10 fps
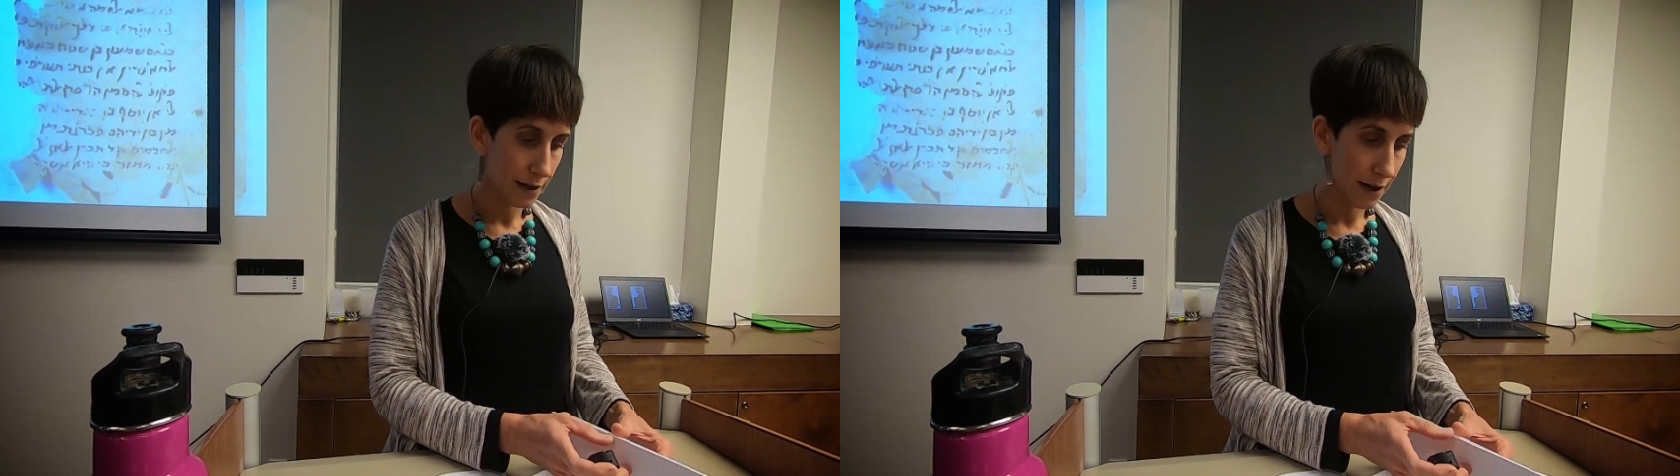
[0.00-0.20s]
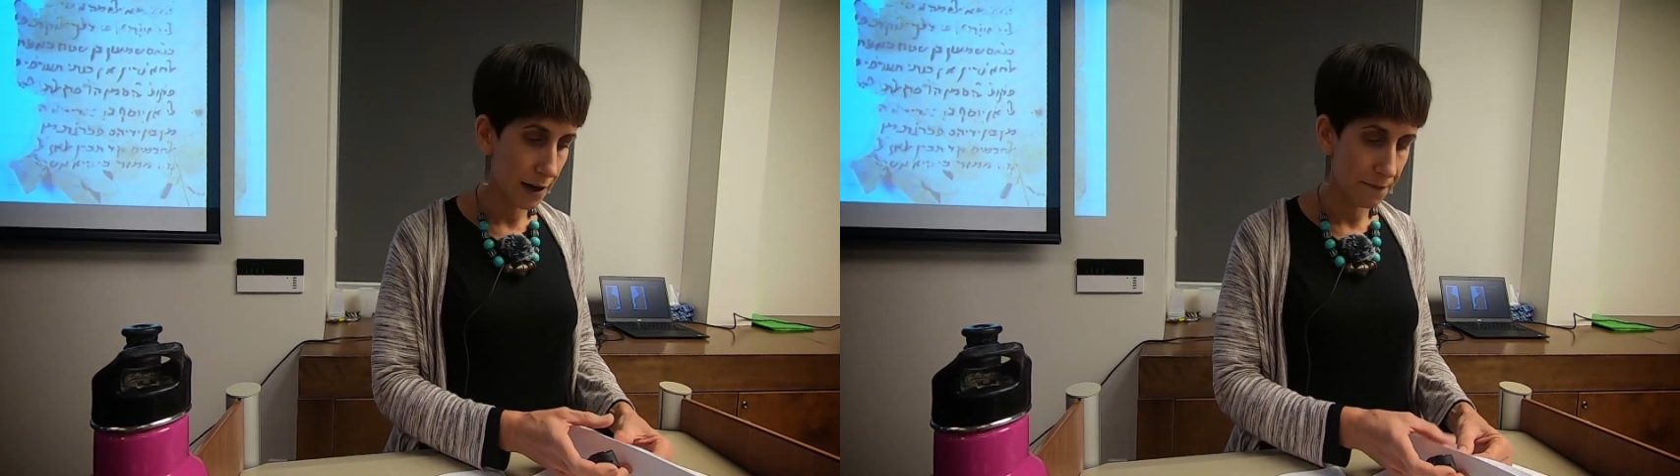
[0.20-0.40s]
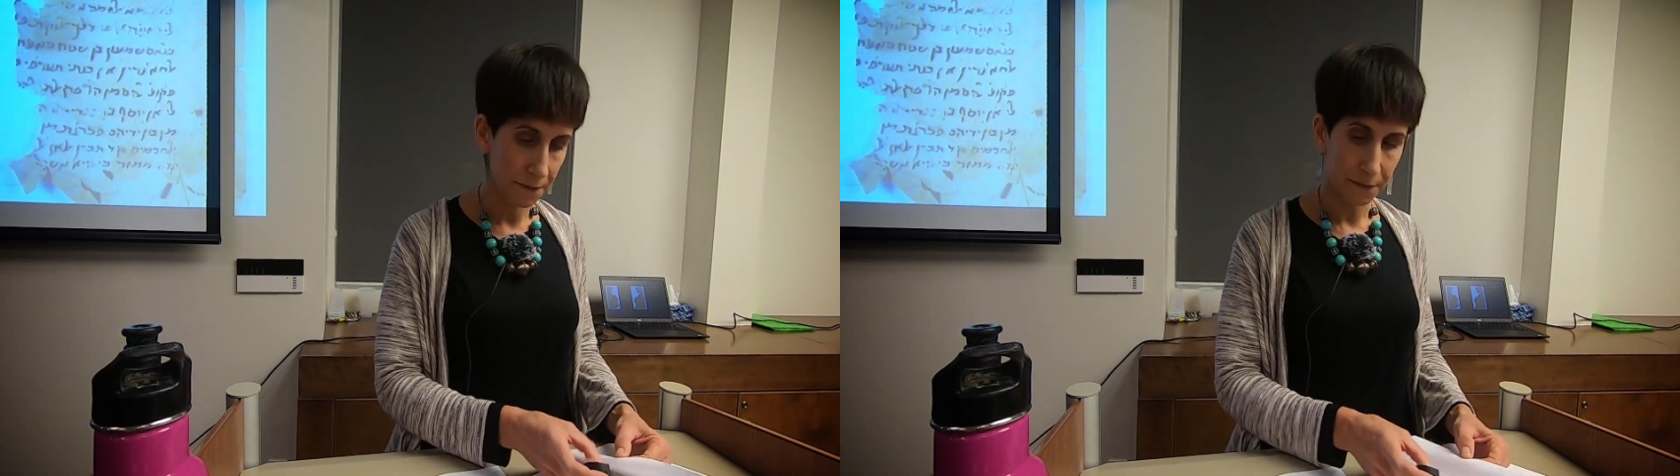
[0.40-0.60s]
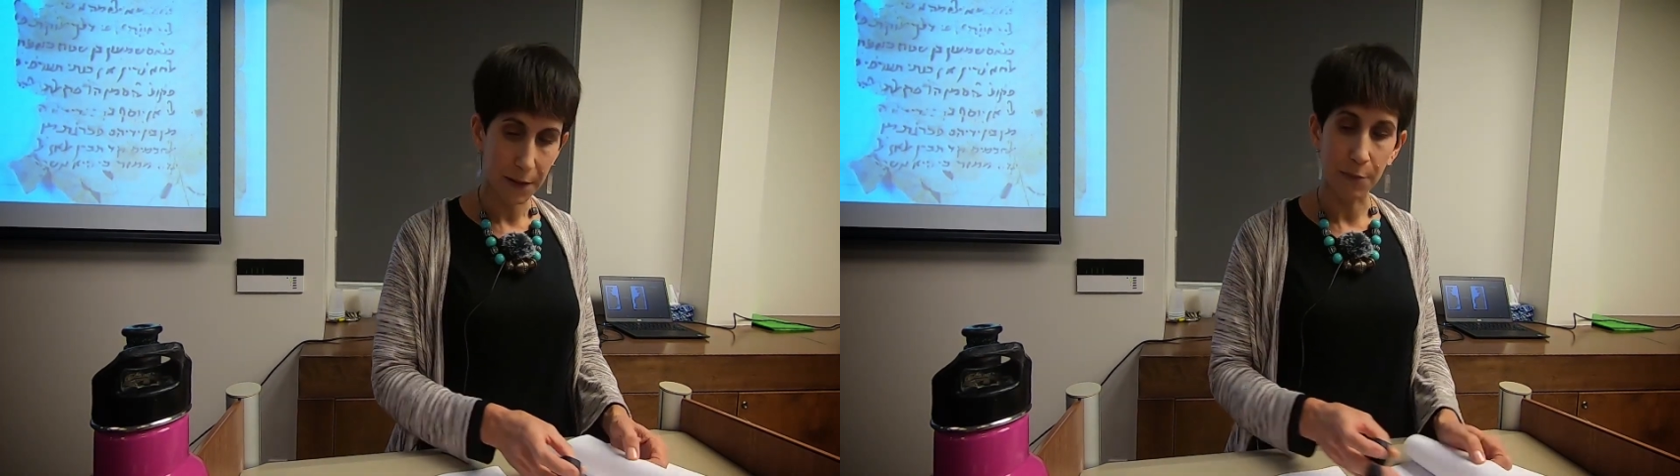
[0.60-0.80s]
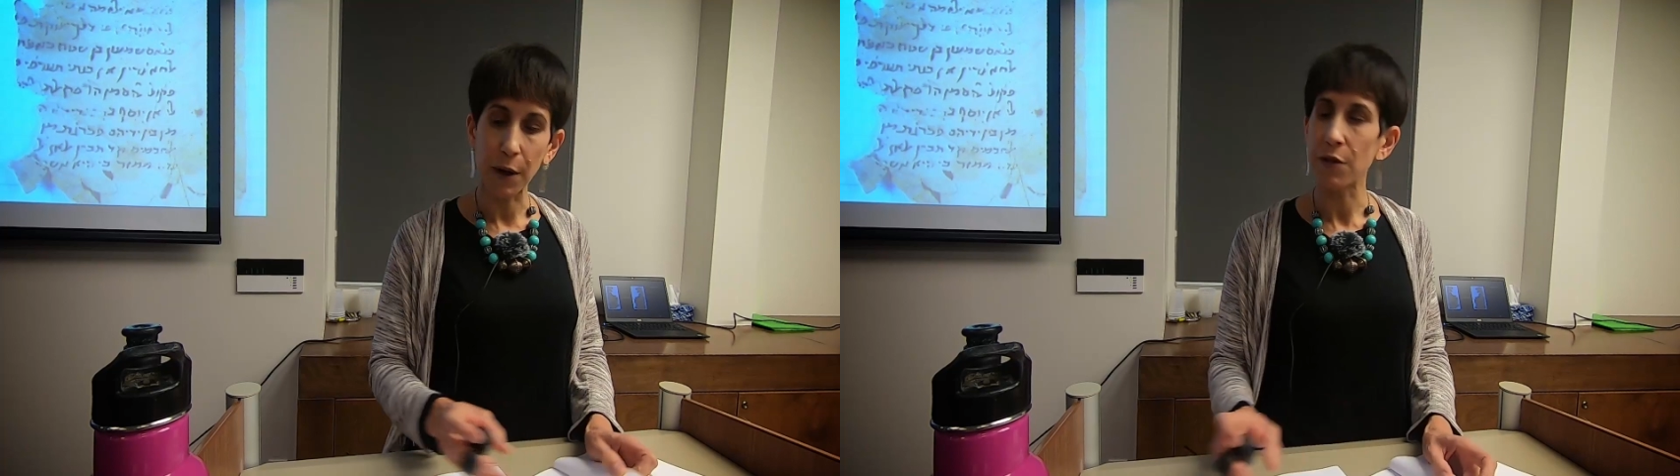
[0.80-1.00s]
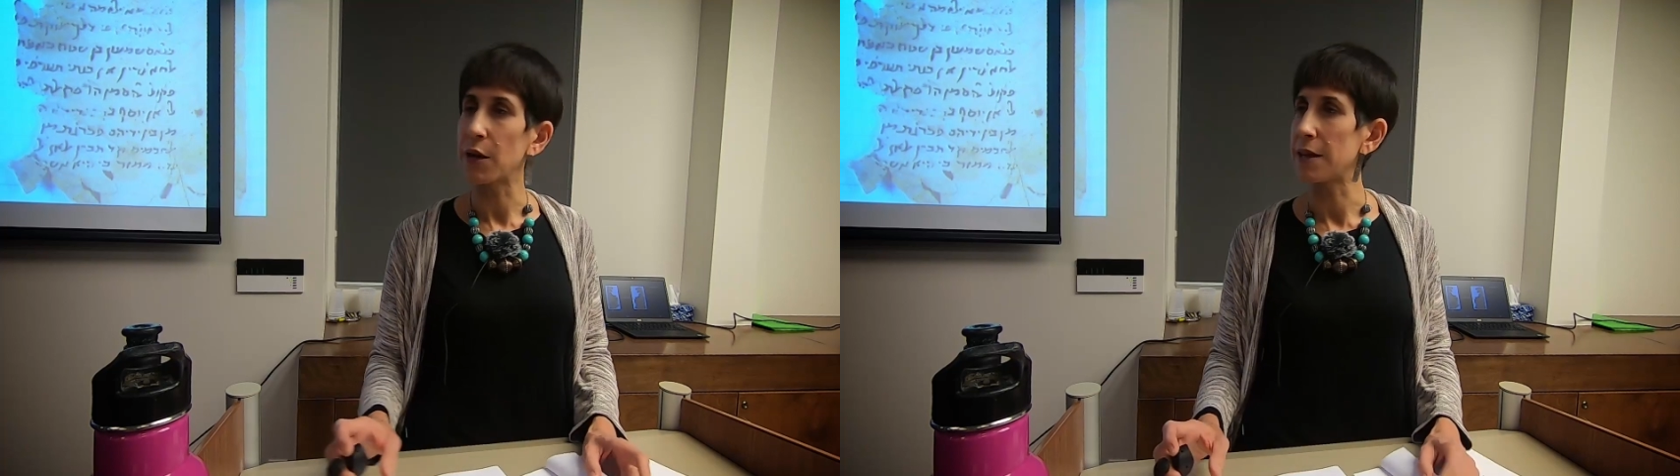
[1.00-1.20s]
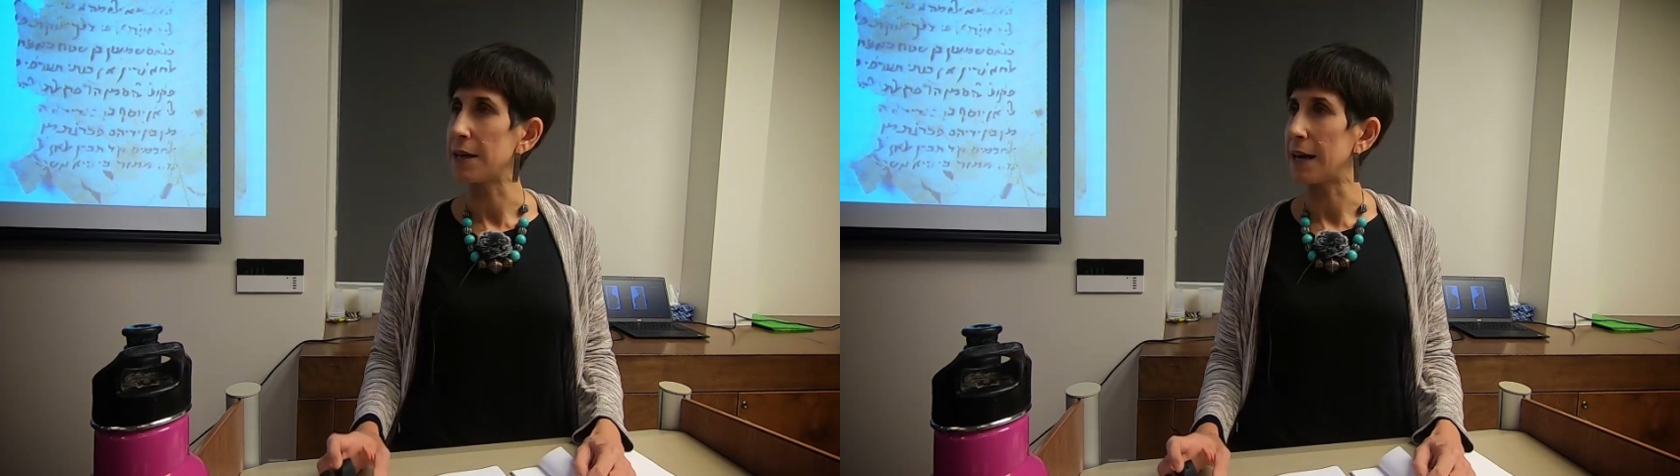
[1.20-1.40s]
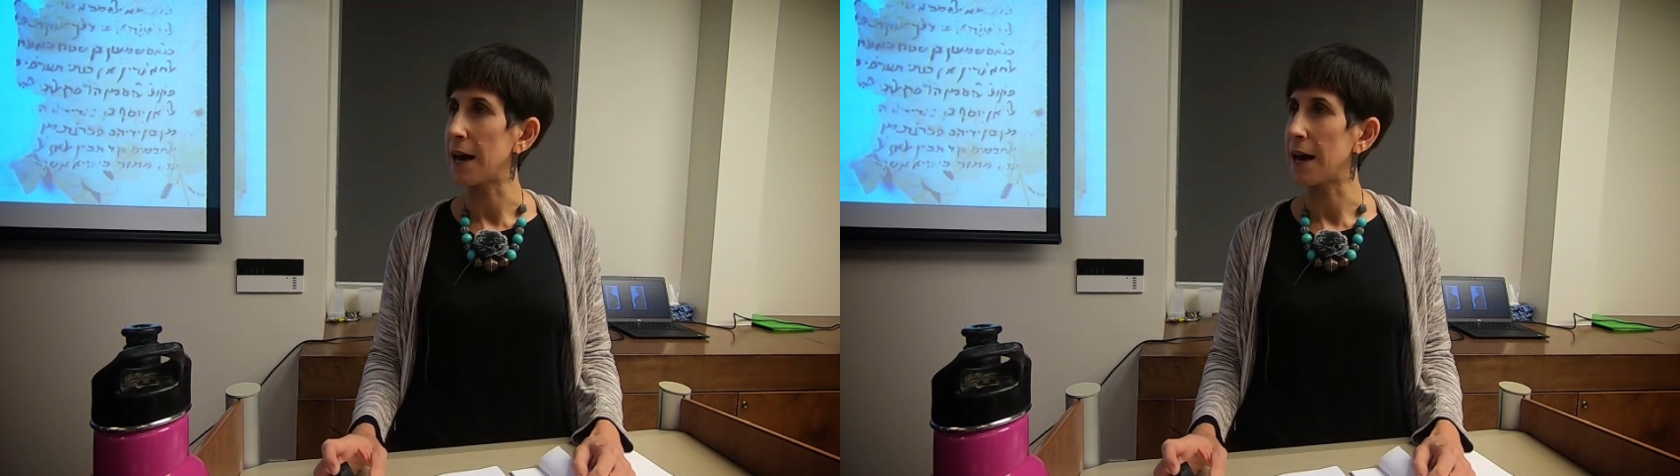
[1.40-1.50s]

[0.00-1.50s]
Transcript: And by the way, the